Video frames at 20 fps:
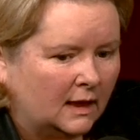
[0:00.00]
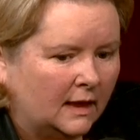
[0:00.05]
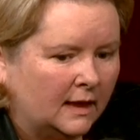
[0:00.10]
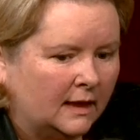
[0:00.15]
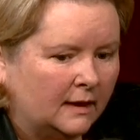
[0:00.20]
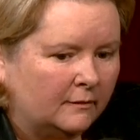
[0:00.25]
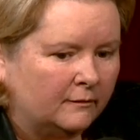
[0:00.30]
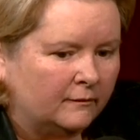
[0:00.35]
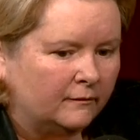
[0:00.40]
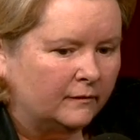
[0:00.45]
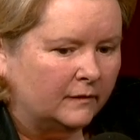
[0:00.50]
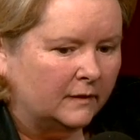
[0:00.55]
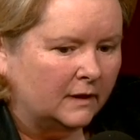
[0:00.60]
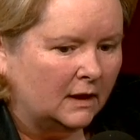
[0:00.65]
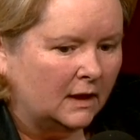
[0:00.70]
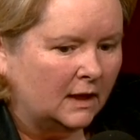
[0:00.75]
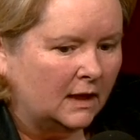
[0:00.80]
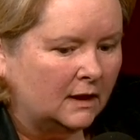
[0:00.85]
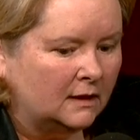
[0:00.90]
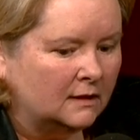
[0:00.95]
Um,
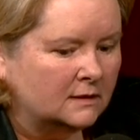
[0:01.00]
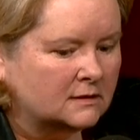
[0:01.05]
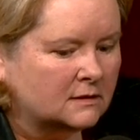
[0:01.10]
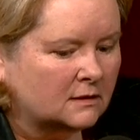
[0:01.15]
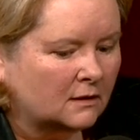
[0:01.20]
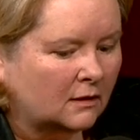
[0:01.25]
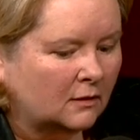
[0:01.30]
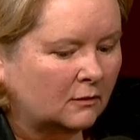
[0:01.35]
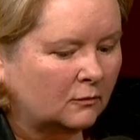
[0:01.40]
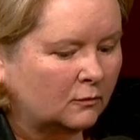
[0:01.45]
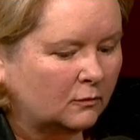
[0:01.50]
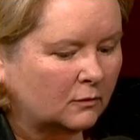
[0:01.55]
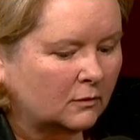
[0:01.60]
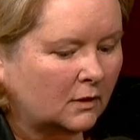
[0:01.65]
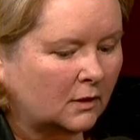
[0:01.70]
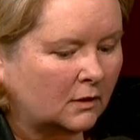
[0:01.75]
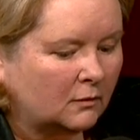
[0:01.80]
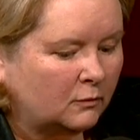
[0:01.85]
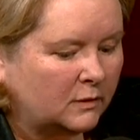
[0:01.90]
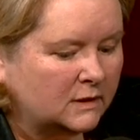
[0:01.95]
and I,
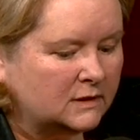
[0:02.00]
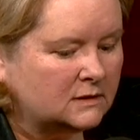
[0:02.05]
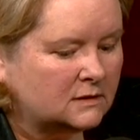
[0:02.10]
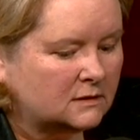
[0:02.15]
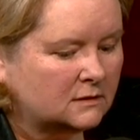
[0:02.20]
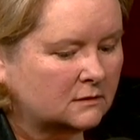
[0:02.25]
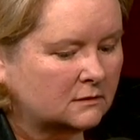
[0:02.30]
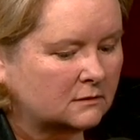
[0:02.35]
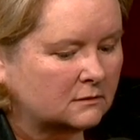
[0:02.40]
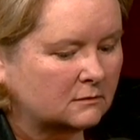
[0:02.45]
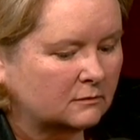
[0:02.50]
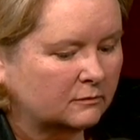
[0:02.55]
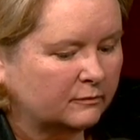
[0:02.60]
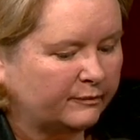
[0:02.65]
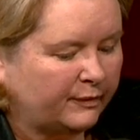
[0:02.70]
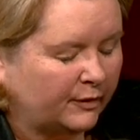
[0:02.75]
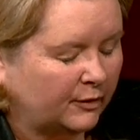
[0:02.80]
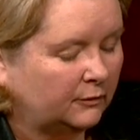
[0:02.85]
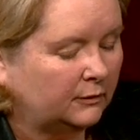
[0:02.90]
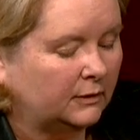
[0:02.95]
I went to
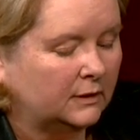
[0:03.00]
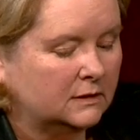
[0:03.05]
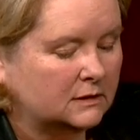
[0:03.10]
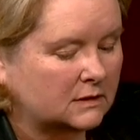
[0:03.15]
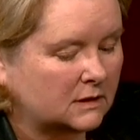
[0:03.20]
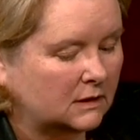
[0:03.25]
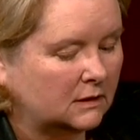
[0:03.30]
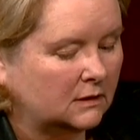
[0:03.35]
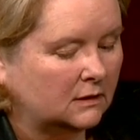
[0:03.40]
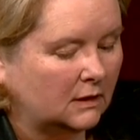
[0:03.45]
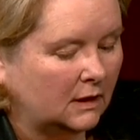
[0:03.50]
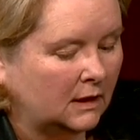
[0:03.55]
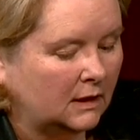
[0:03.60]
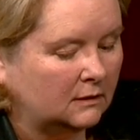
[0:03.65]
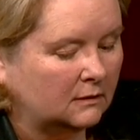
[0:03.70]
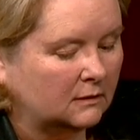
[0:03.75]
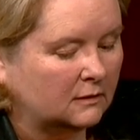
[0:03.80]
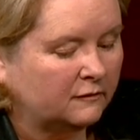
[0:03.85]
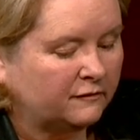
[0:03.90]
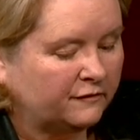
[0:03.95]
Poland, and,
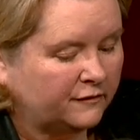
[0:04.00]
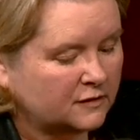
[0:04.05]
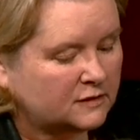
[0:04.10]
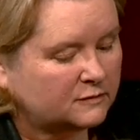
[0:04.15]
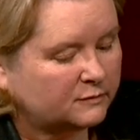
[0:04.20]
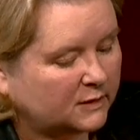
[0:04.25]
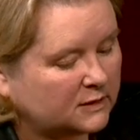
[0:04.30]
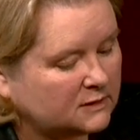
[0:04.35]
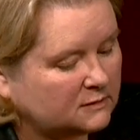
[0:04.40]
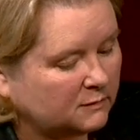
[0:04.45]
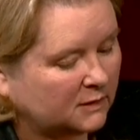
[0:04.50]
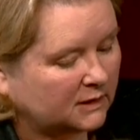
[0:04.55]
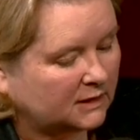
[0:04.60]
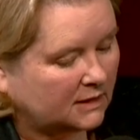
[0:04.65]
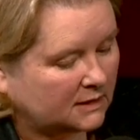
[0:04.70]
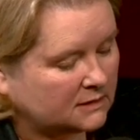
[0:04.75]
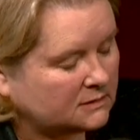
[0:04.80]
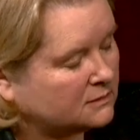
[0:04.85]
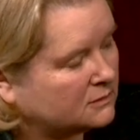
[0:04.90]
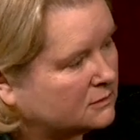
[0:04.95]
and the first place my
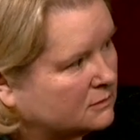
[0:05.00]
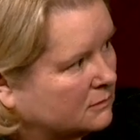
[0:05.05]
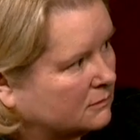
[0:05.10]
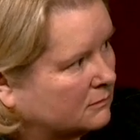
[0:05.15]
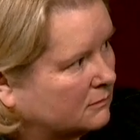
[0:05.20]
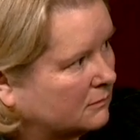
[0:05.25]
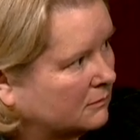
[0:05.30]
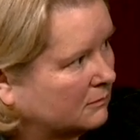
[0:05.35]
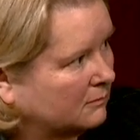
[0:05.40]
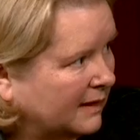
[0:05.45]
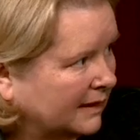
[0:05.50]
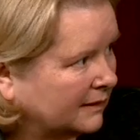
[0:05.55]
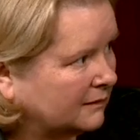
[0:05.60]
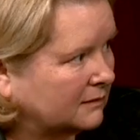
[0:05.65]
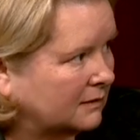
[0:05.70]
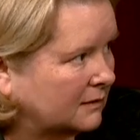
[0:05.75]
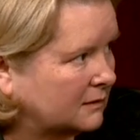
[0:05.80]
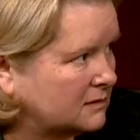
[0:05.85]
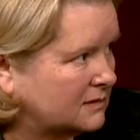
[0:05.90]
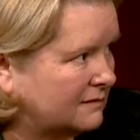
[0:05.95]
cousin
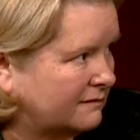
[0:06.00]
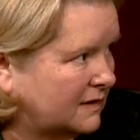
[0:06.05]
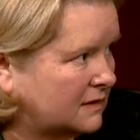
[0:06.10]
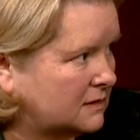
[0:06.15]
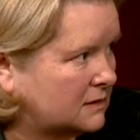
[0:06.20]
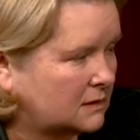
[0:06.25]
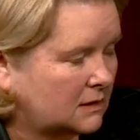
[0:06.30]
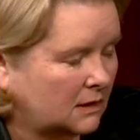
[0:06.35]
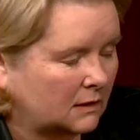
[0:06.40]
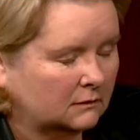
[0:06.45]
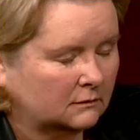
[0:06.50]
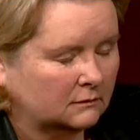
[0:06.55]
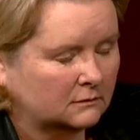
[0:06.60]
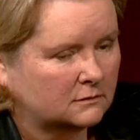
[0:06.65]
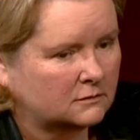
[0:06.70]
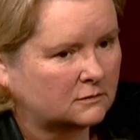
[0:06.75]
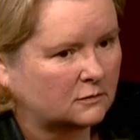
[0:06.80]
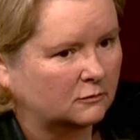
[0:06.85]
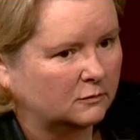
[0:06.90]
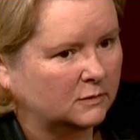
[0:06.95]
Magda Zawadzka
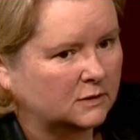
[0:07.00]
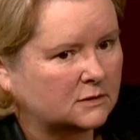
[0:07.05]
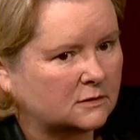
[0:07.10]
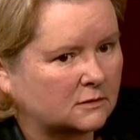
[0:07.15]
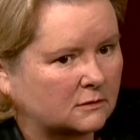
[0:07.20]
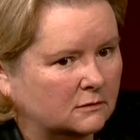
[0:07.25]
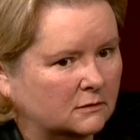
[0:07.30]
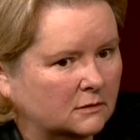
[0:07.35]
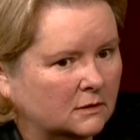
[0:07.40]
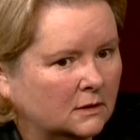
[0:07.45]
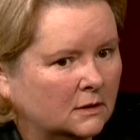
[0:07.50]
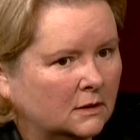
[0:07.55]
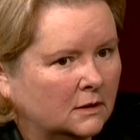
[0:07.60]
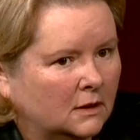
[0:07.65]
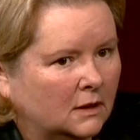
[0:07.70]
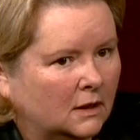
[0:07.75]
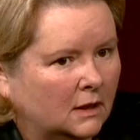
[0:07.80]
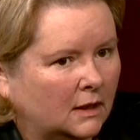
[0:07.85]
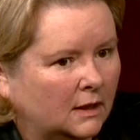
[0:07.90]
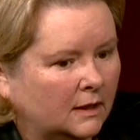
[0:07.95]
took me to
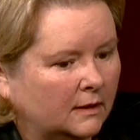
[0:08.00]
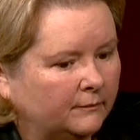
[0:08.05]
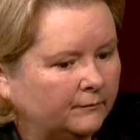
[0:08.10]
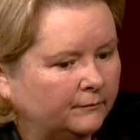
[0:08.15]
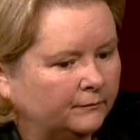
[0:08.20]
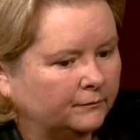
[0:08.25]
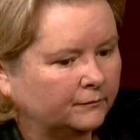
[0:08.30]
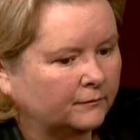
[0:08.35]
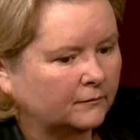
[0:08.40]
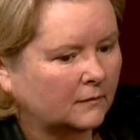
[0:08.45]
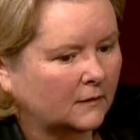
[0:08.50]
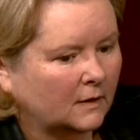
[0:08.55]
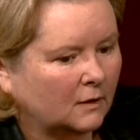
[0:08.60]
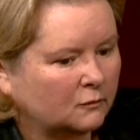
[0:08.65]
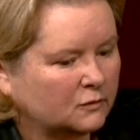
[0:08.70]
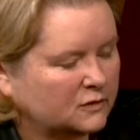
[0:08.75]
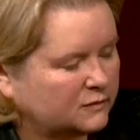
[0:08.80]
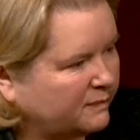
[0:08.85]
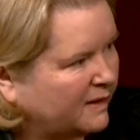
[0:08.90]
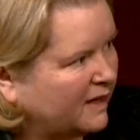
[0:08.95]
um,
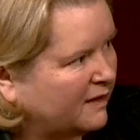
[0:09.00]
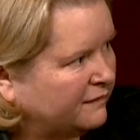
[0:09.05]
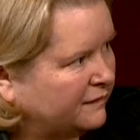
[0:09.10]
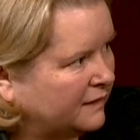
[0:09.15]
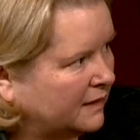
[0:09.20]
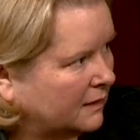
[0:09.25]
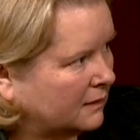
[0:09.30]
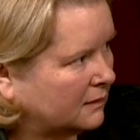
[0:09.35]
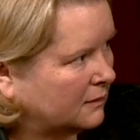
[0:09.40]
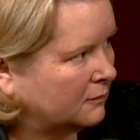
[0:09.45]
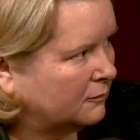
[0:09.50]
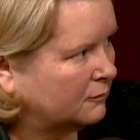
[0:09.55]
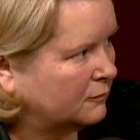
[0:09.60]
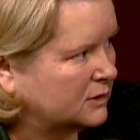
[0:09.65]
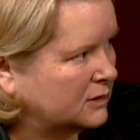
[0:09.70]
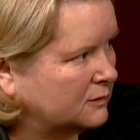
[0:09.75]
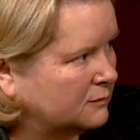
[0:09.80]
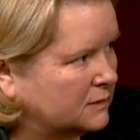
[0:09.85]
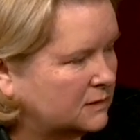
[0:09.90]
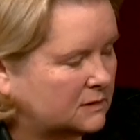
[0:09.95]
was Pawiak,
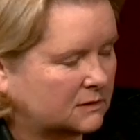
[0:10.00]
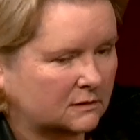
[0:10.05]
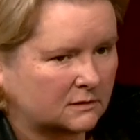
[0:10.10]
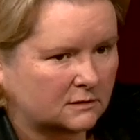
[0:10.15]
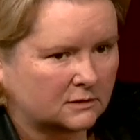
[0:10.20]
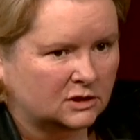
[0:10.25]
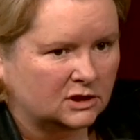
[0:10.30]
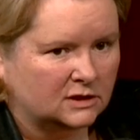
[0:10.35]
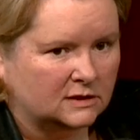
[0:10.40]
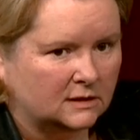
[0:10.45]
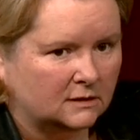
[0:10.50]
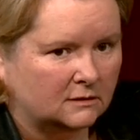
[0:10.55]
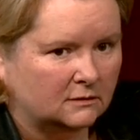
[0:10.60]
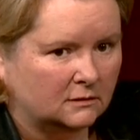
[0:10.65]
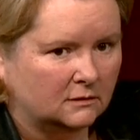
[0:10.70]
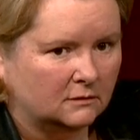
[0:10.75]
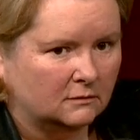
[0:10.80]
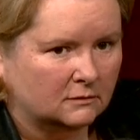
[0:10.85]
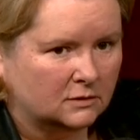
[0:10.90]
which was, she said,